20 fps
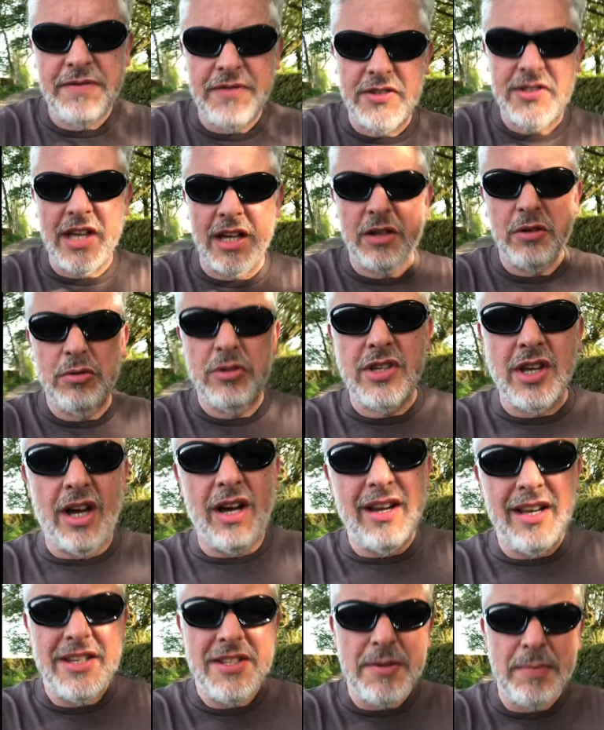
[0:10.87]
for Tackle
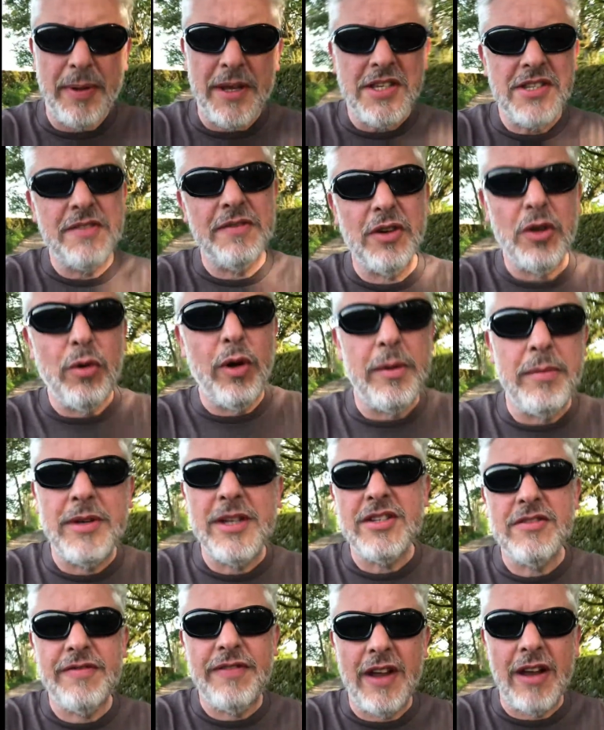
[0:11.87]
Tart is a piece of equipment
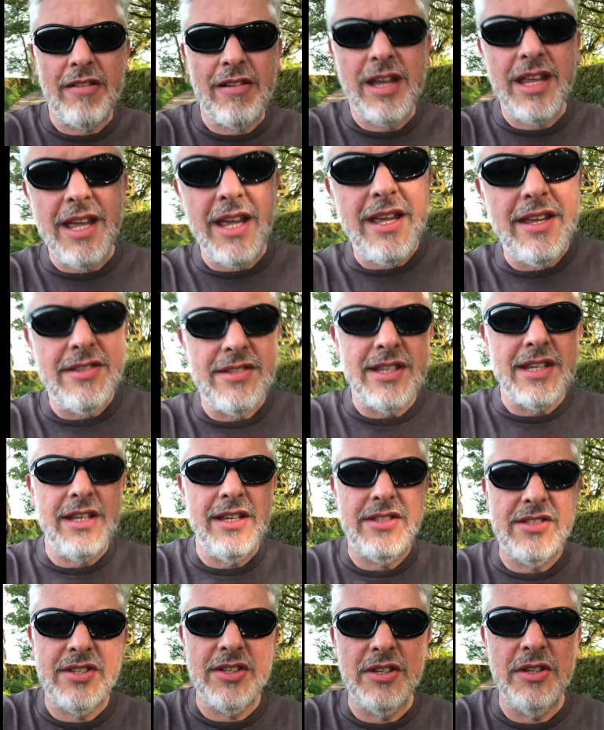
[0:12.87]
that's very easy
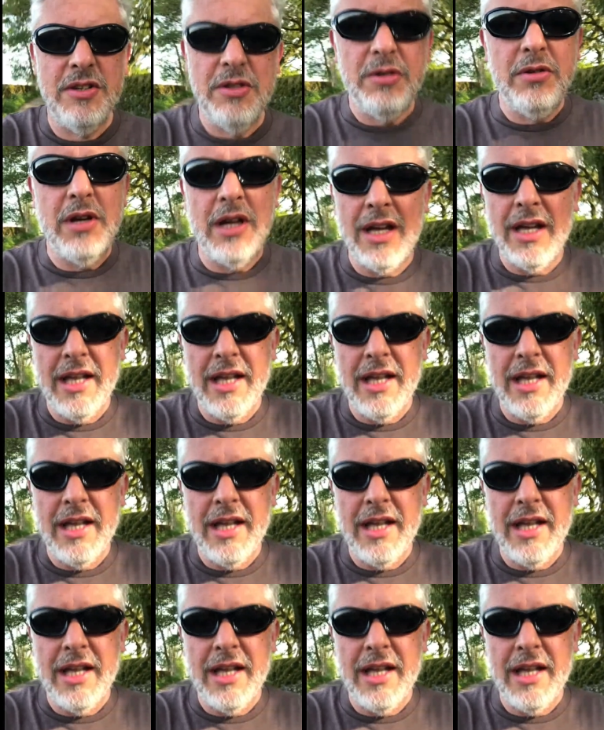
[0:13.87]
to